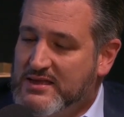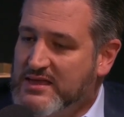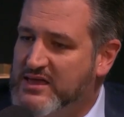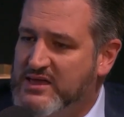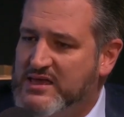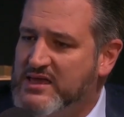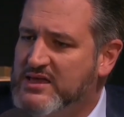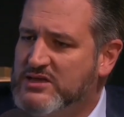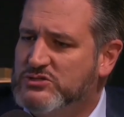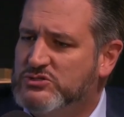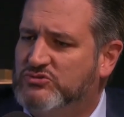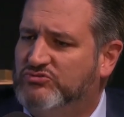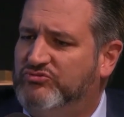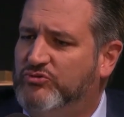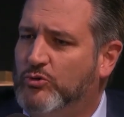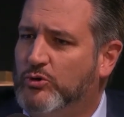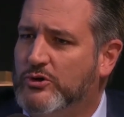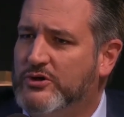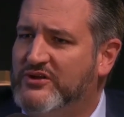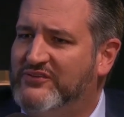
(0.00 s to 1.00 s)
is
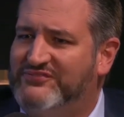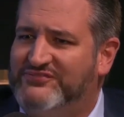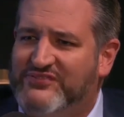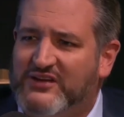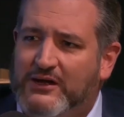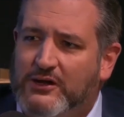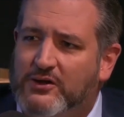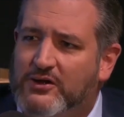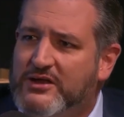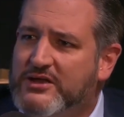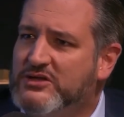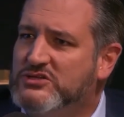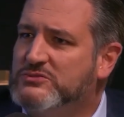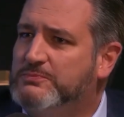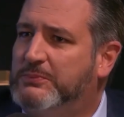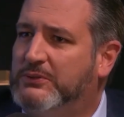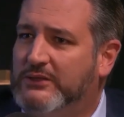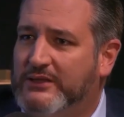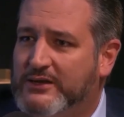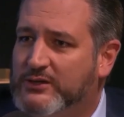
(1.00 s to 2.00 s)
for
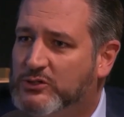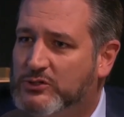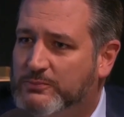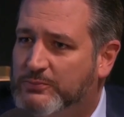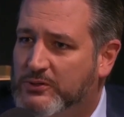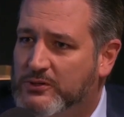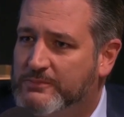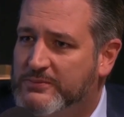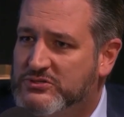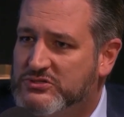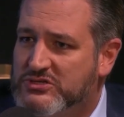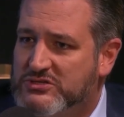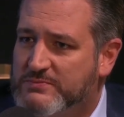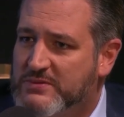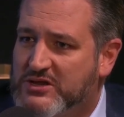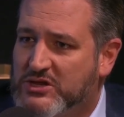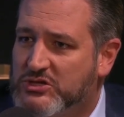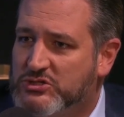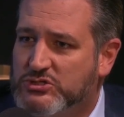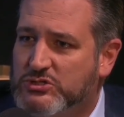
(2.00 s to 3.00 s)
nefarious political purposes,
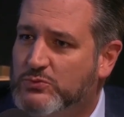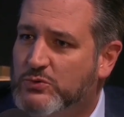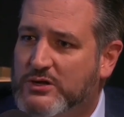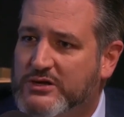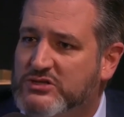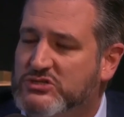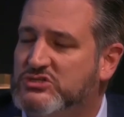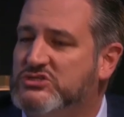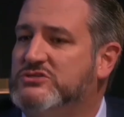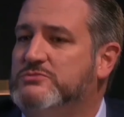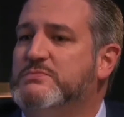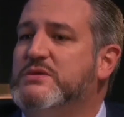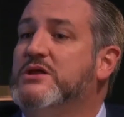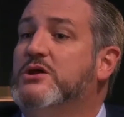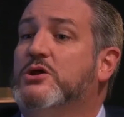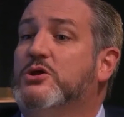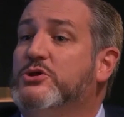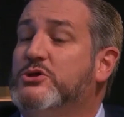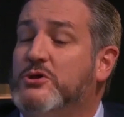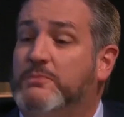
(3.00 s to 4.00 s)
because you want to
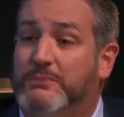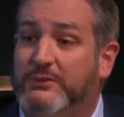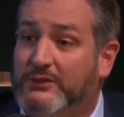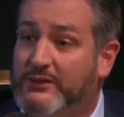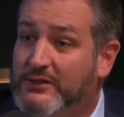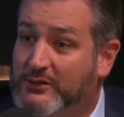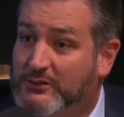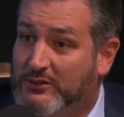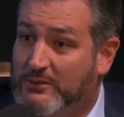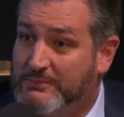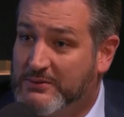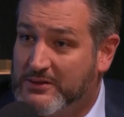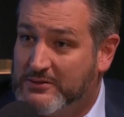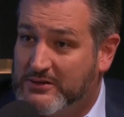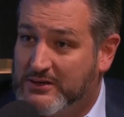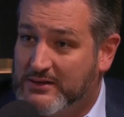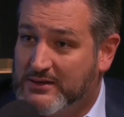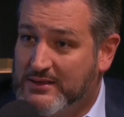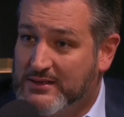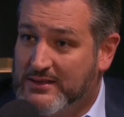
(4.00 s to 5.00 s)
smear your political
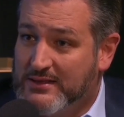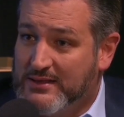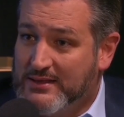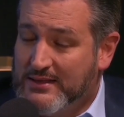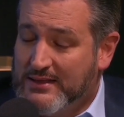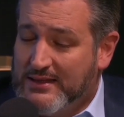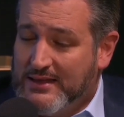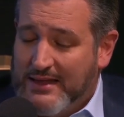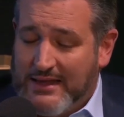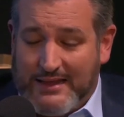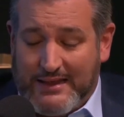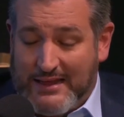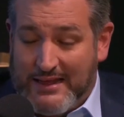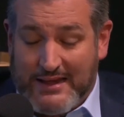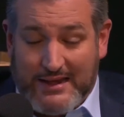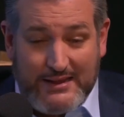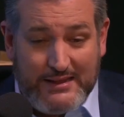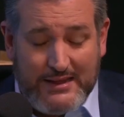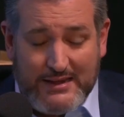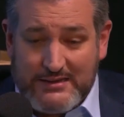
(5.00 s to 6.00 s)
opponent. Mm-hmm.
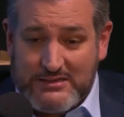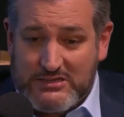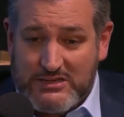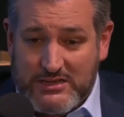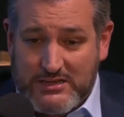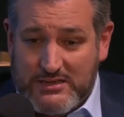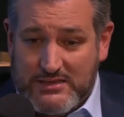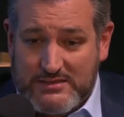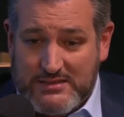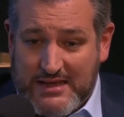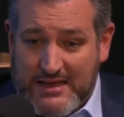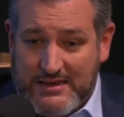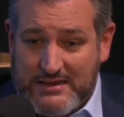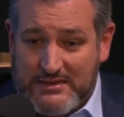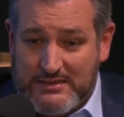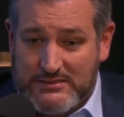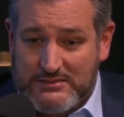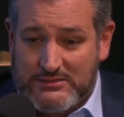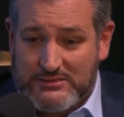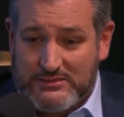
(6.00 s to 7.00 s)
And I got to tell you, that
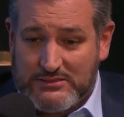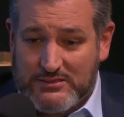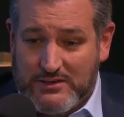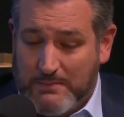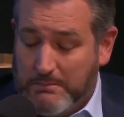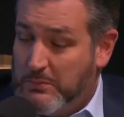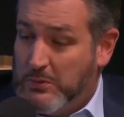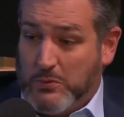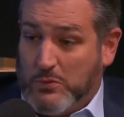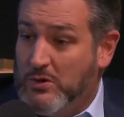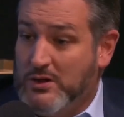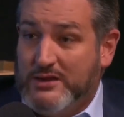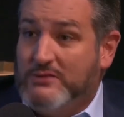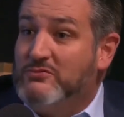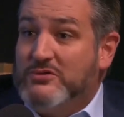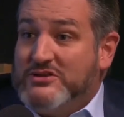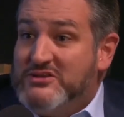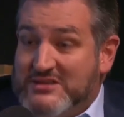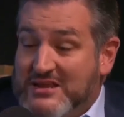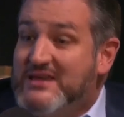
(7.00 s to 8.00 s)
is, number
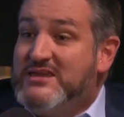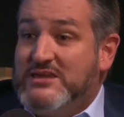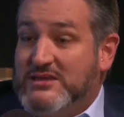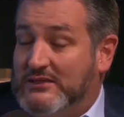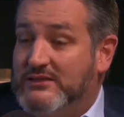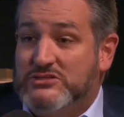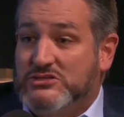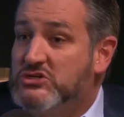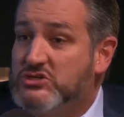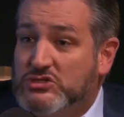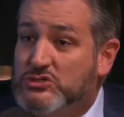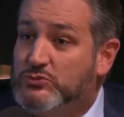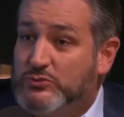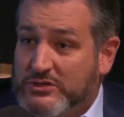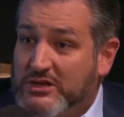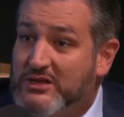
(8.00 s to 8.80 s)
one, ridiculous. It's just